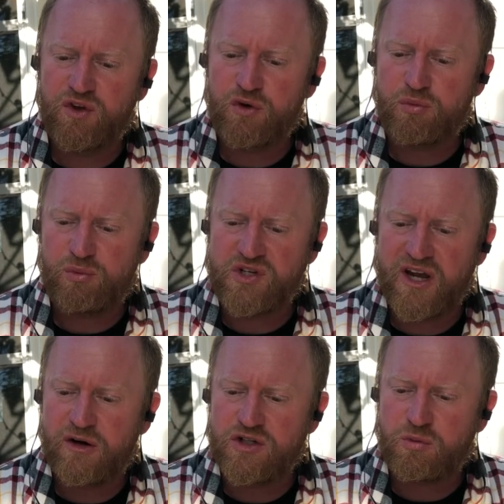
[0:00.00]
filled with
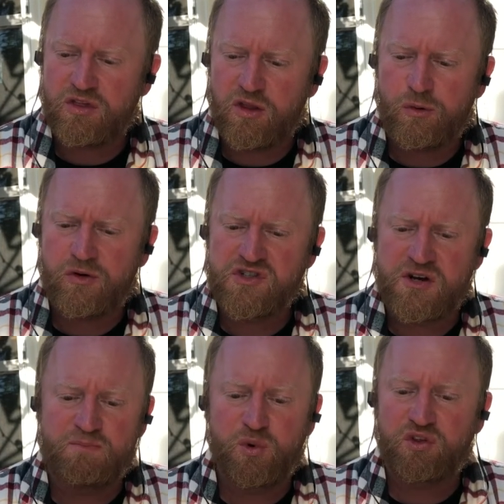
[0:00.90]
retainers, with lords,
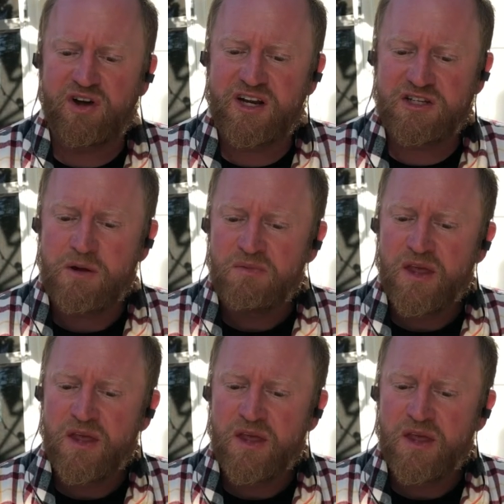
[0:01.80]
and with ladies,